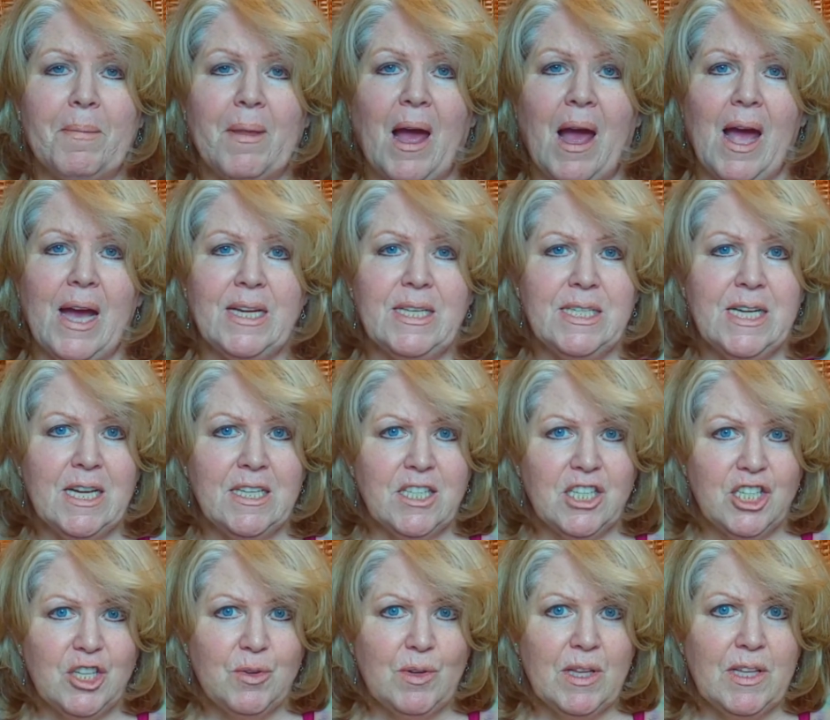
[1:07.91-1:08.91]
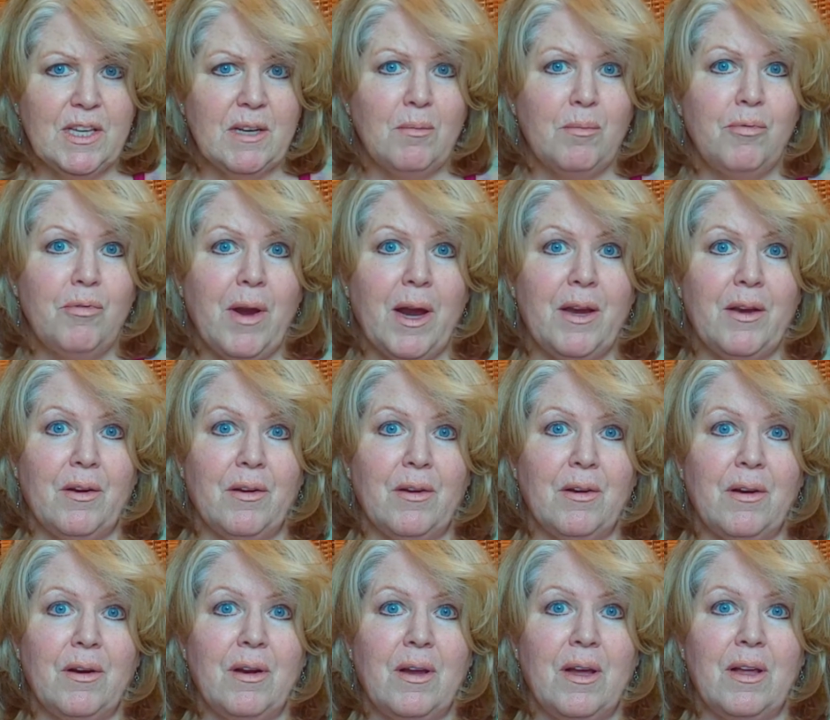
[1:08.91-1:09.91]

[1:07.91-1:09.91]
I tend to do it a little brighter,